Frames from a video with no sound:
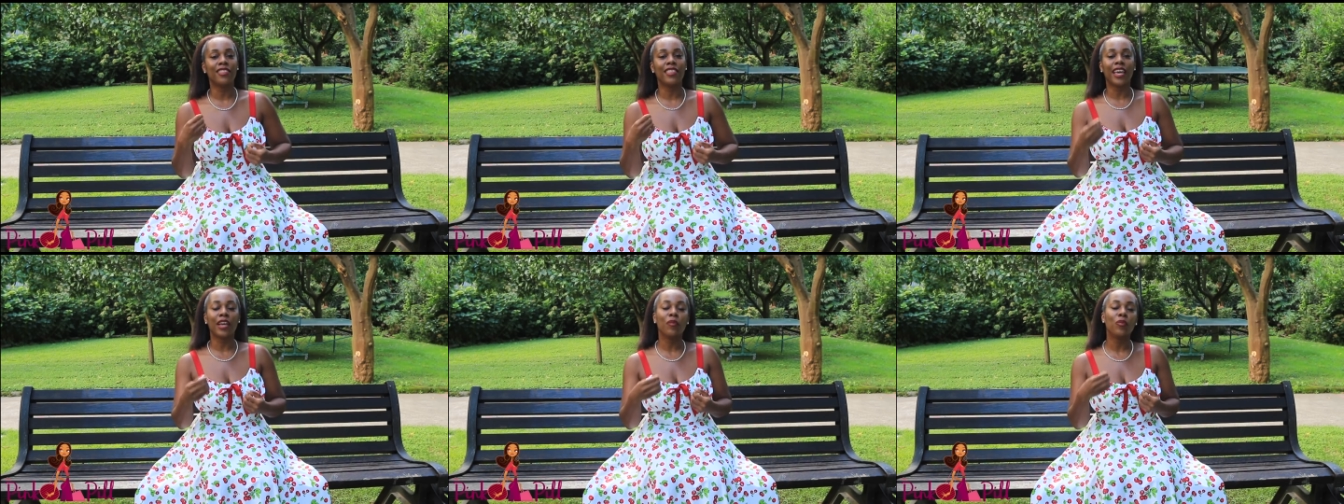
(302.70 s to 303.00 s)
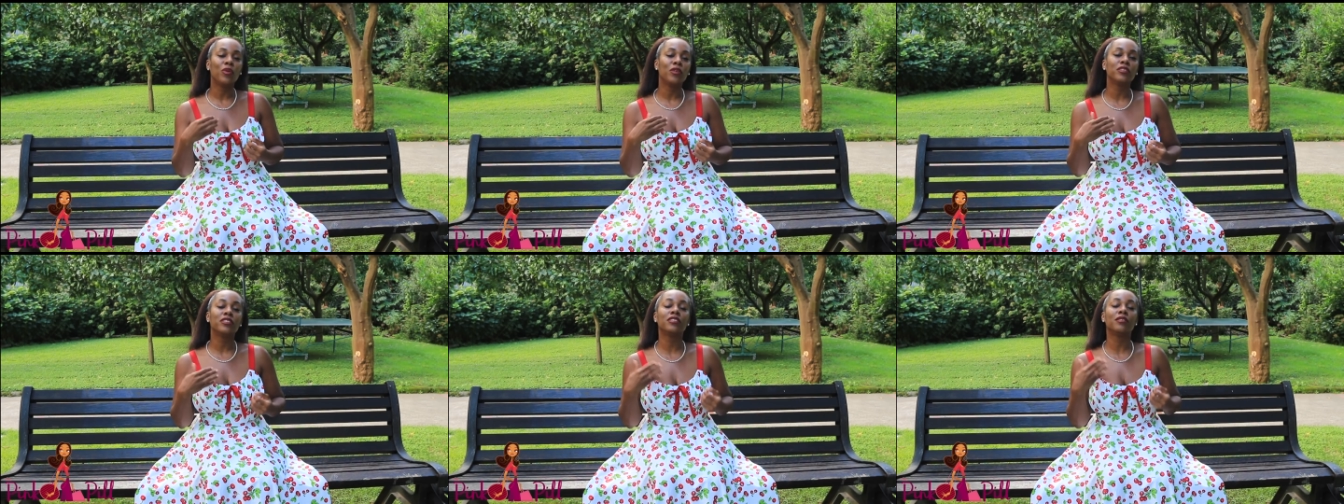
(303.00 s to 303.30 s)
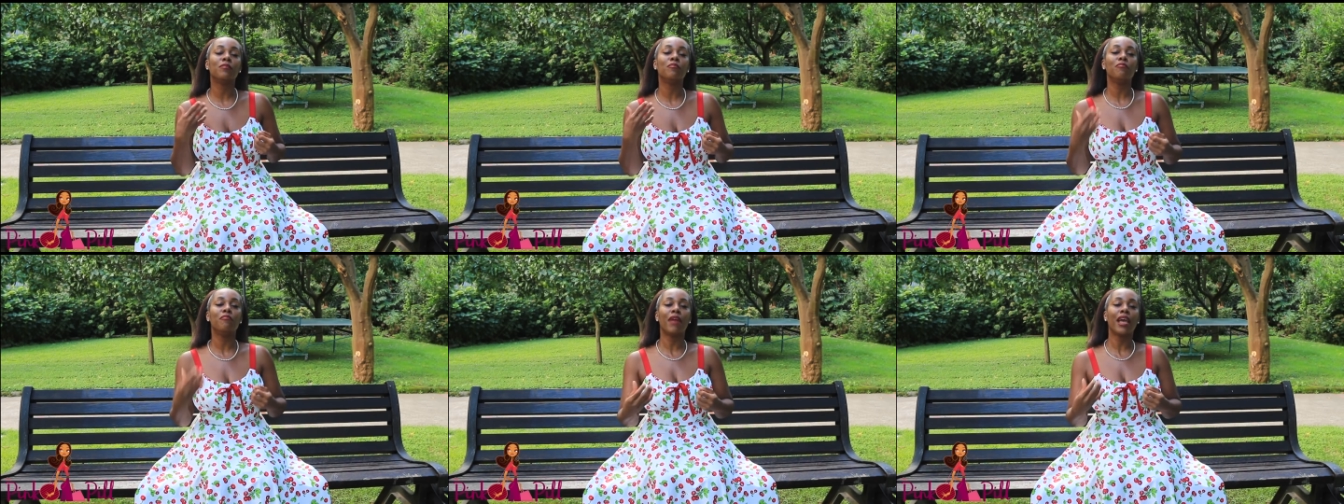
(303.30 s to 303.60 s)
They will
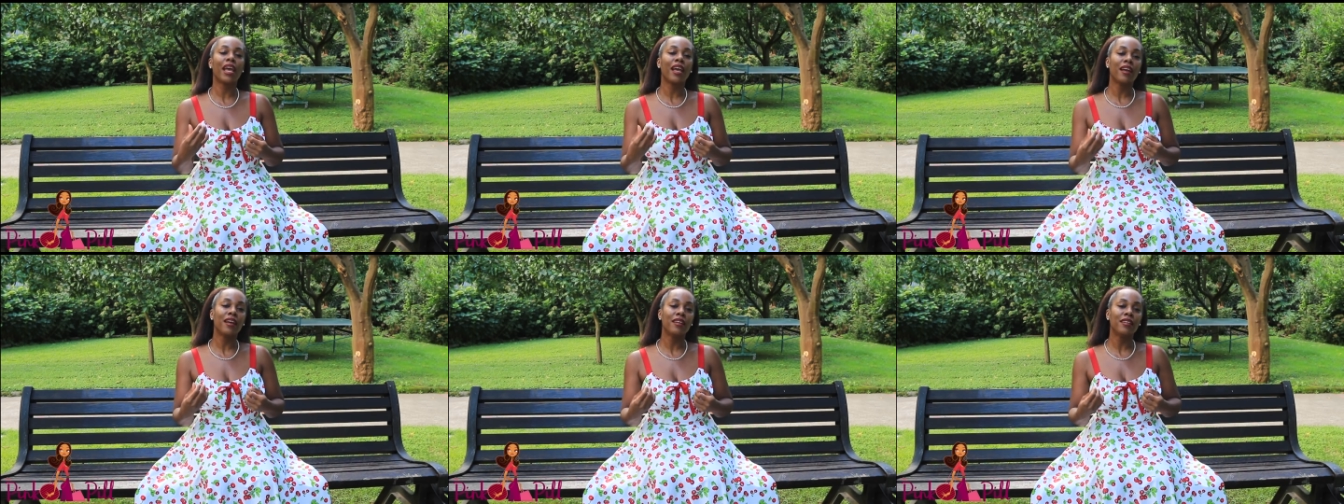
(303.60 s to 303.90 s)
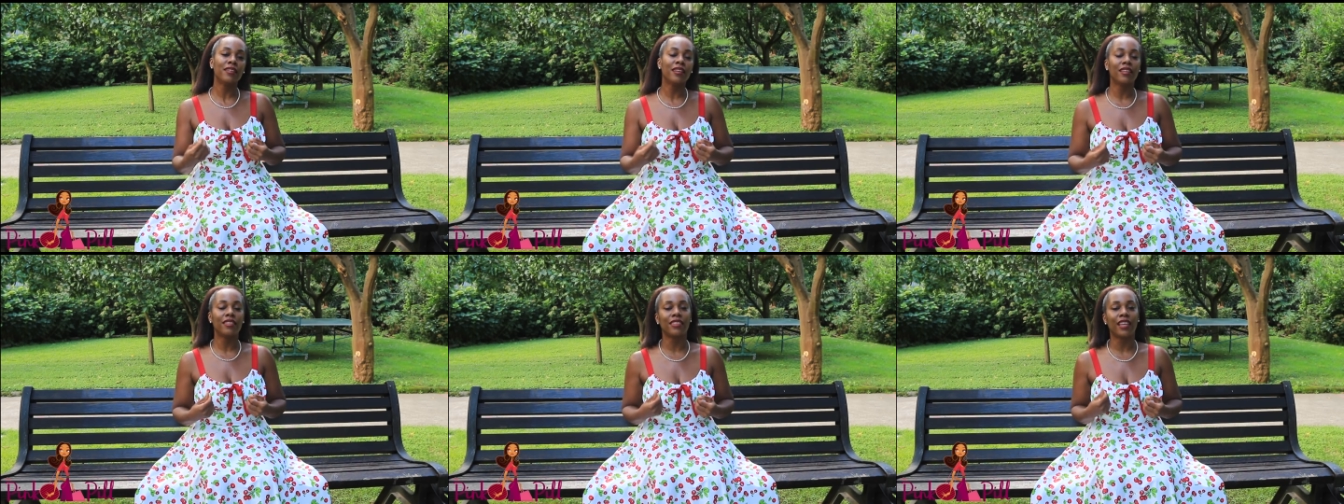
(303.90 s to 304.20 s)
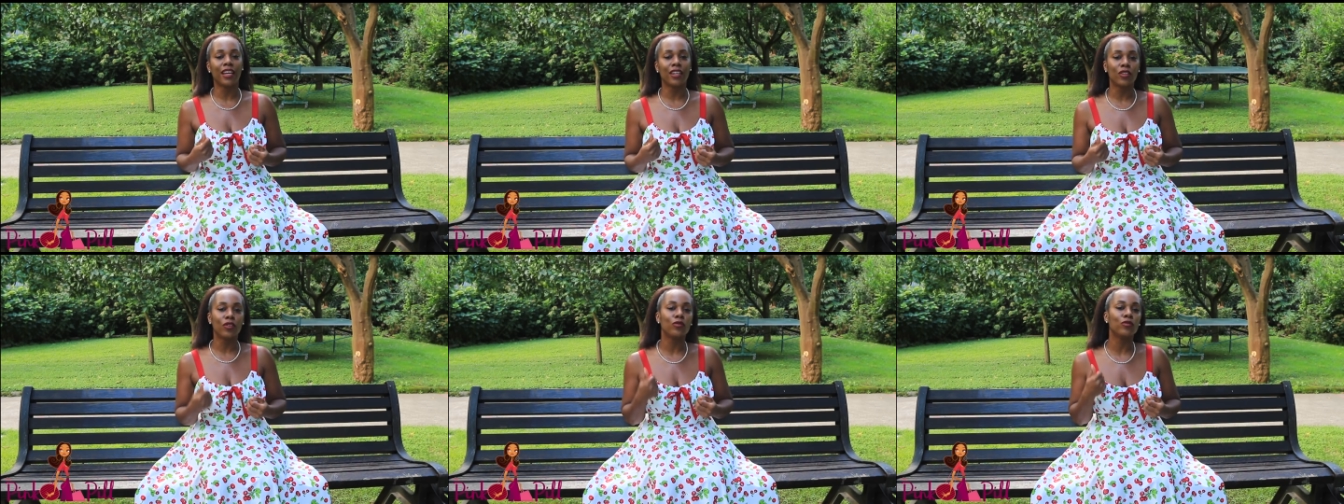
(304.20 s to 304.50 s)
demand
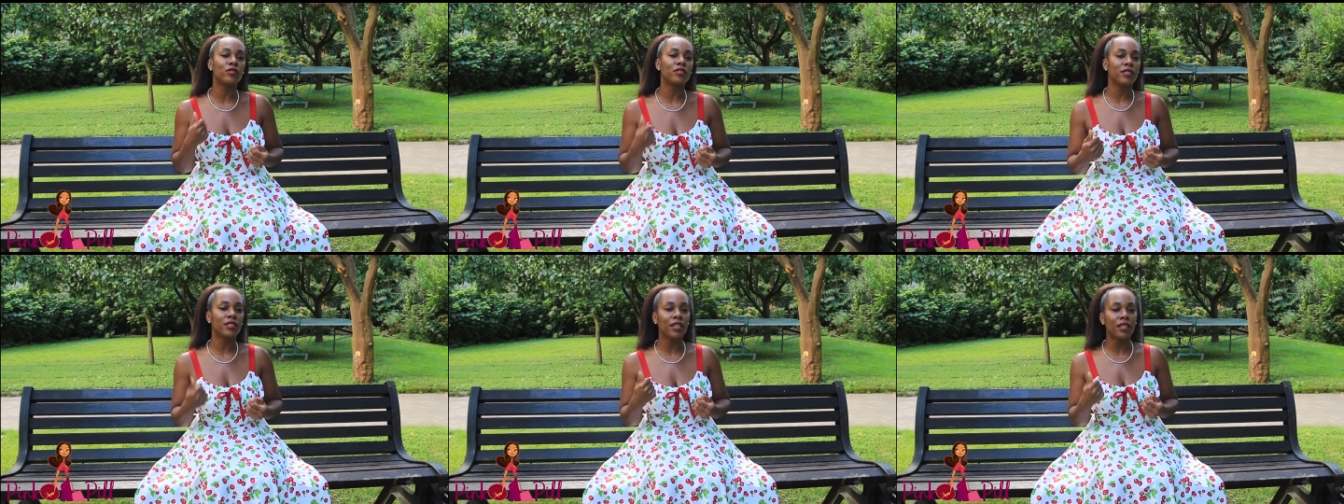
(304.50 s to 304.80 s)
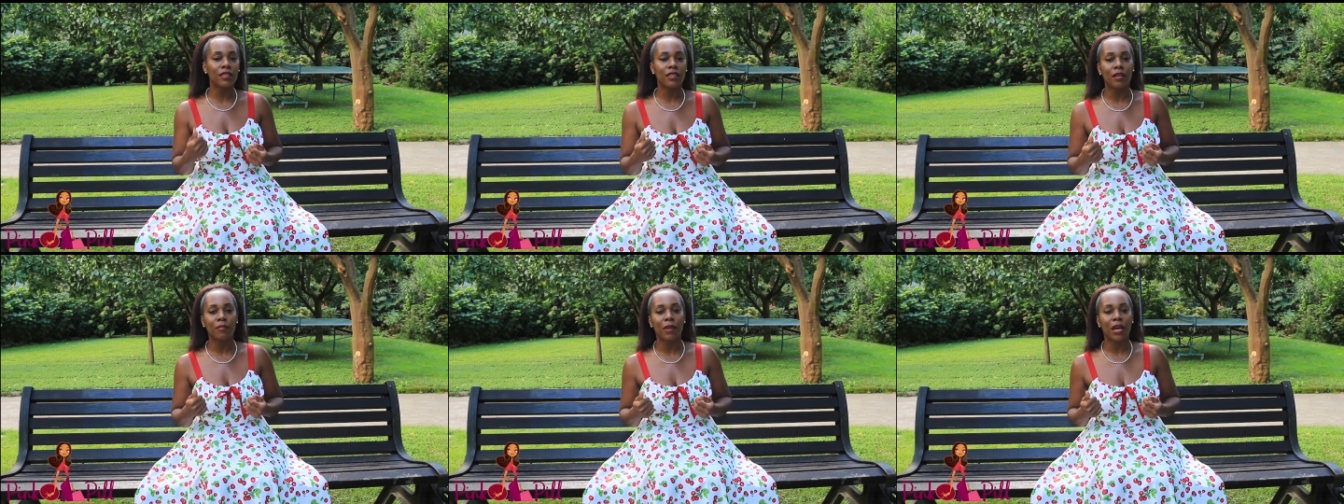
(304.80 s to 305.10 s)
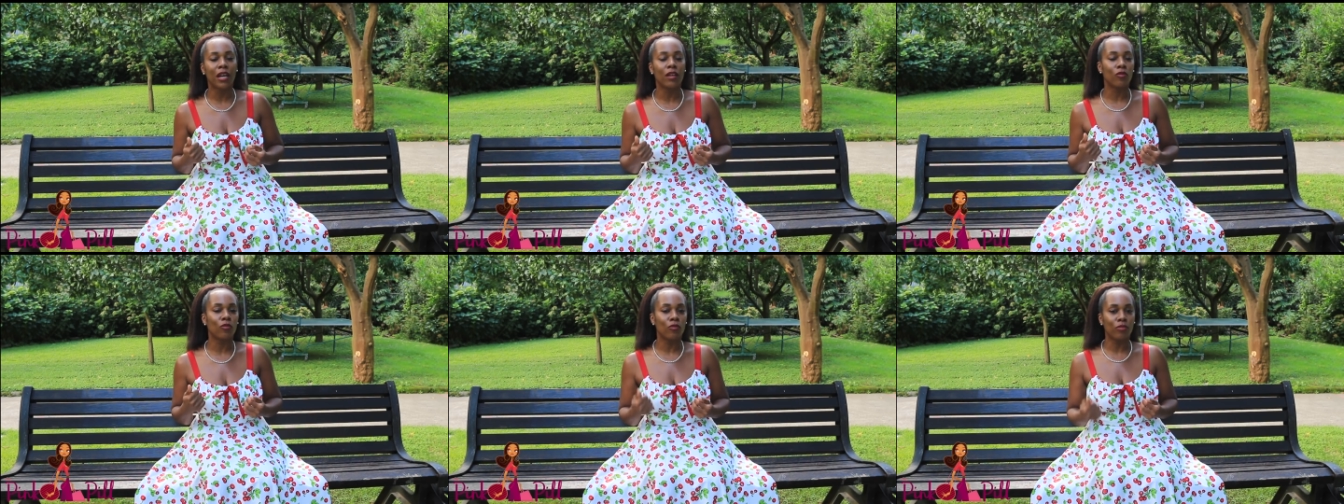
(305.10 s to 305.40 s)
that you see them
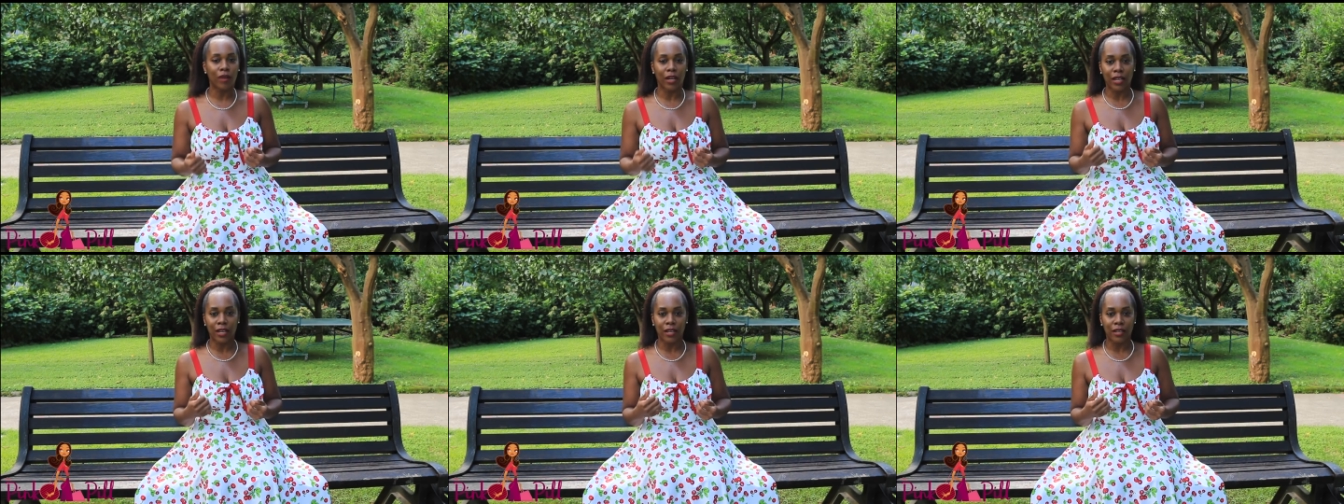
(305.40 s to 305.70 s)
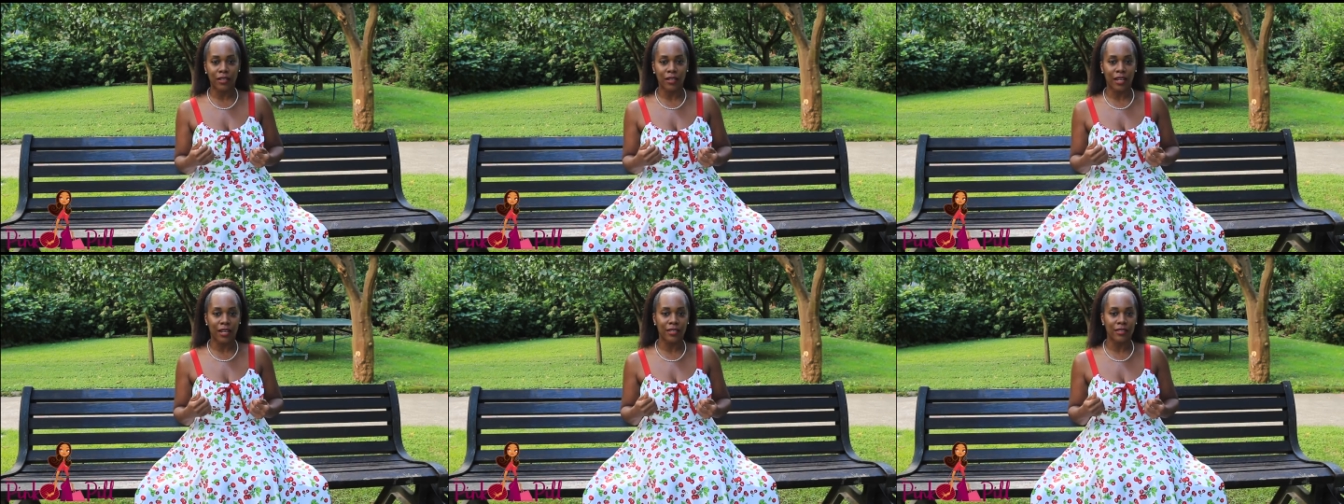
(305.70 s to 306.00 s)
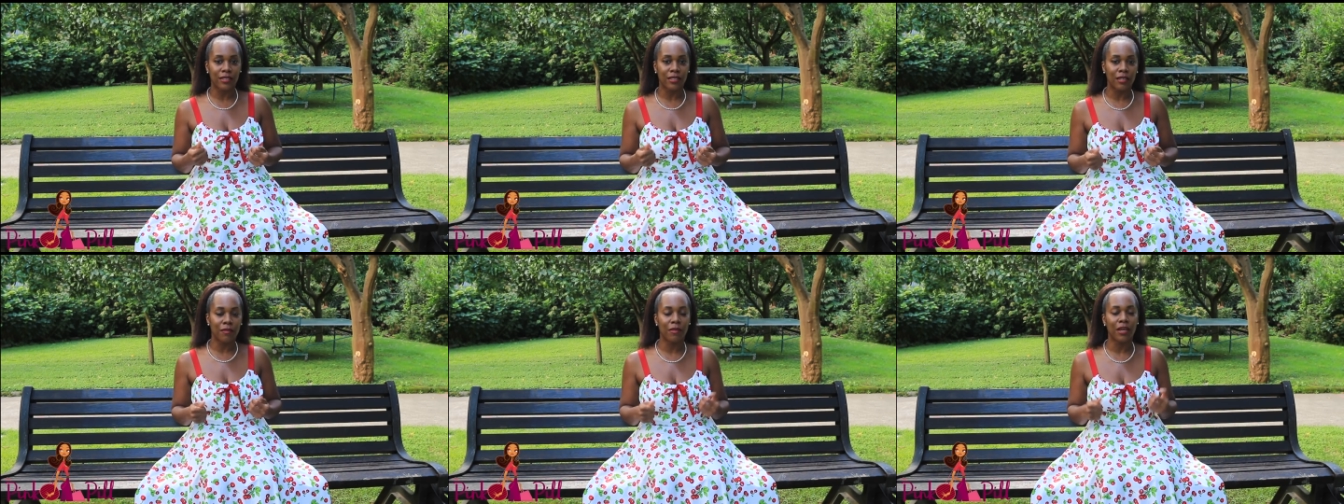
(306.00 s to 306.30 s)
and
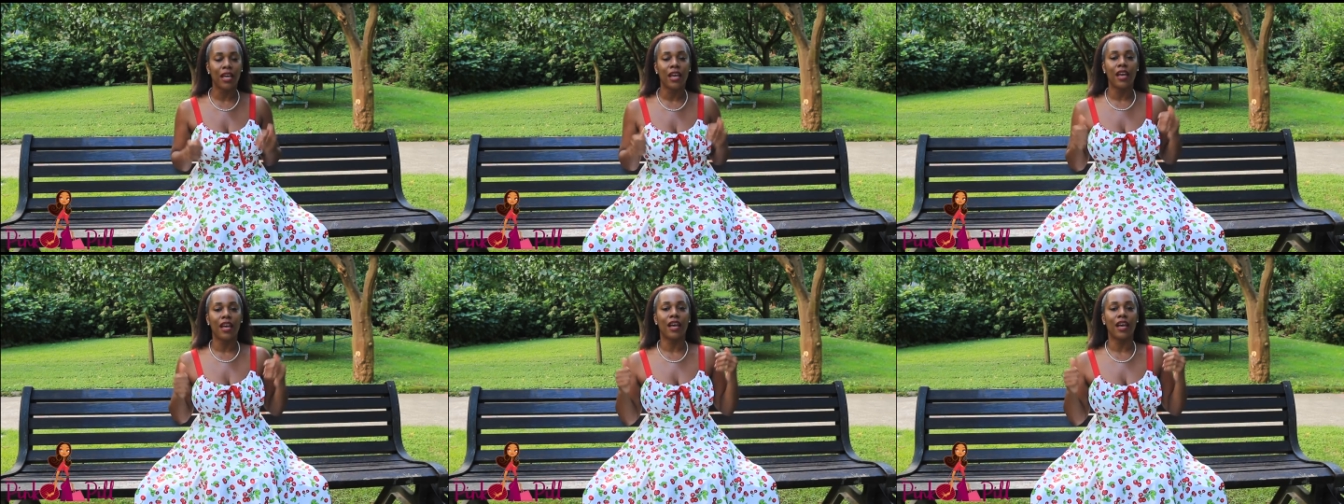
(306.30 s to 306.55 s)
recognize them